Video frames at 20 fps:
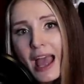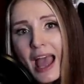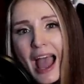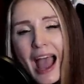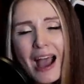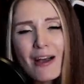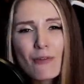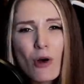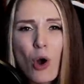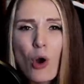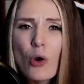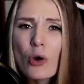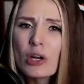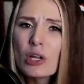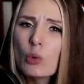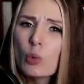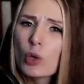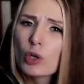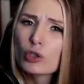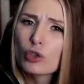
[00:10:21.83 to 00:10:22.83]
have
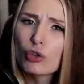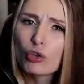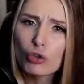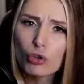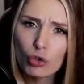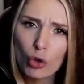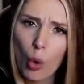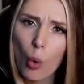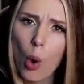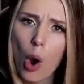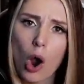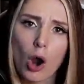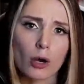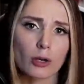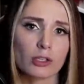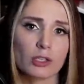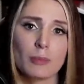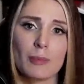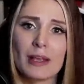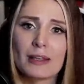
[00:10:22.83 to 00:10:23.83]
already worked so
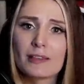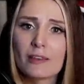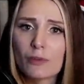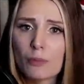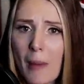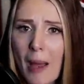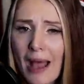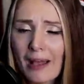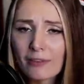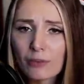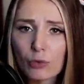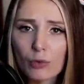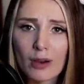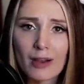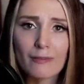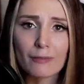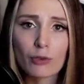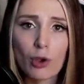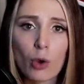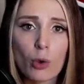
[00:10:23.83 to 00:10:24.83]
hard to make this mass
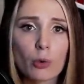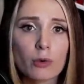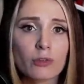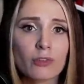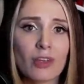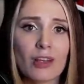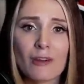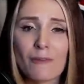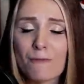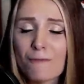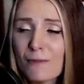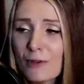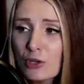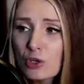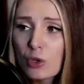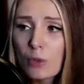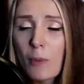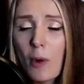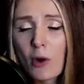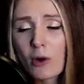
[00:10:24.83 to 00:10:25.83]
graves hoax an
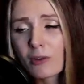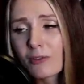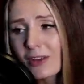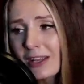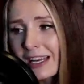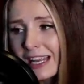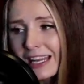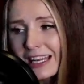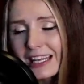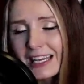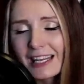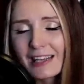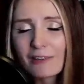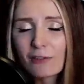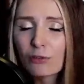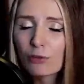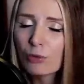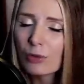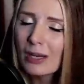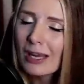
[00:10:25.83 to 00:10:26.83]
official part of Canadian
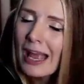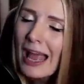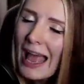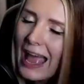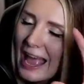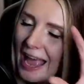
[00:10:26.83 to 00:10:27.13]
history,